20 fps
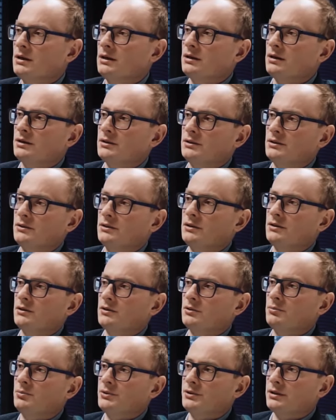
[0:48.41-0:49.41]
Either they are
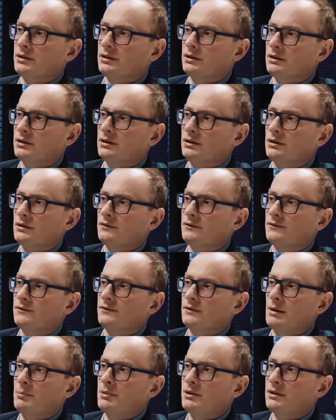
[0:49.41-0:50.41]
not bringing enough
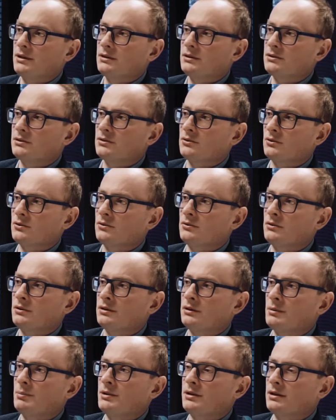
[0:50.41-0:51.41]
applicants, or the
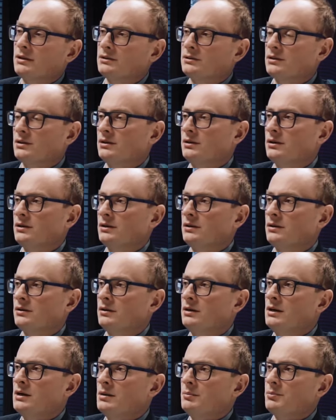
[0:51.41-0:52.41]
applicants that they are
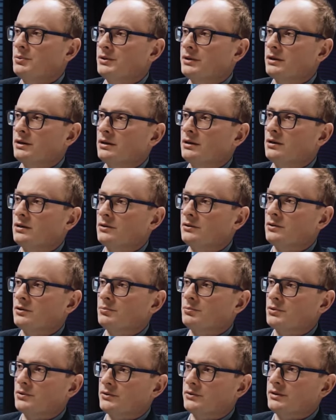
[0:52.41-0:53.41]
bringing are
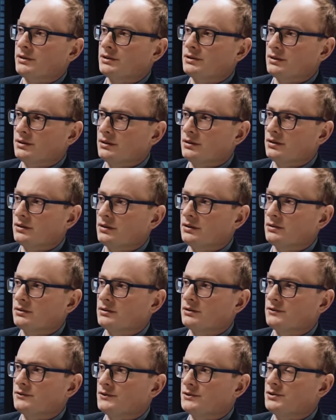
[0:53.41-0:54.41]
not progressing
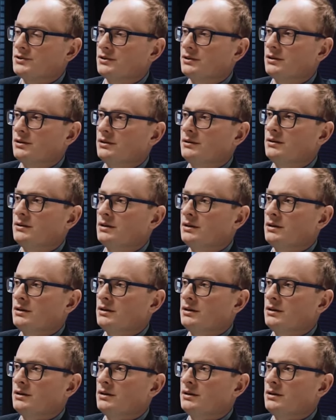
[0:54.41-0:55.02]
sufficiently.